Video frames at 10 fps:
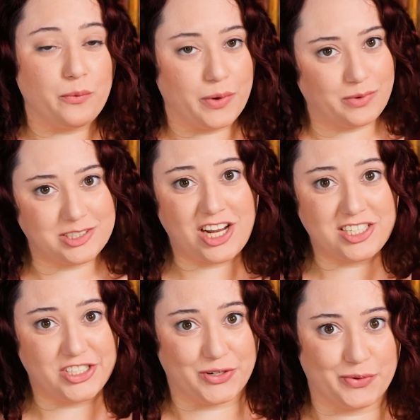and we will
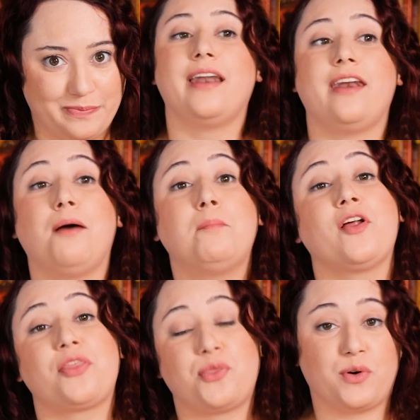judge you.
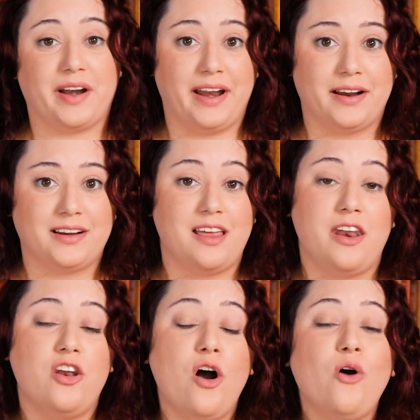Number three,
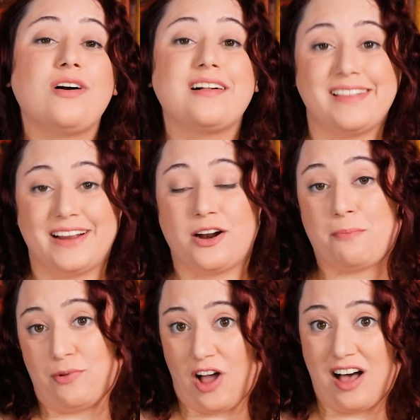no clear
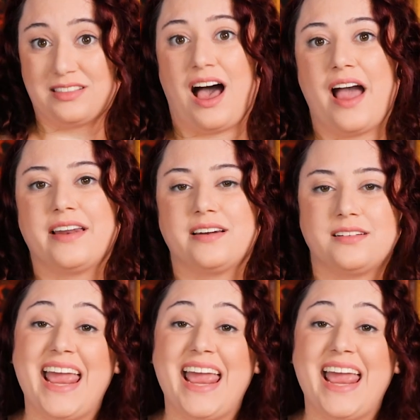plot line.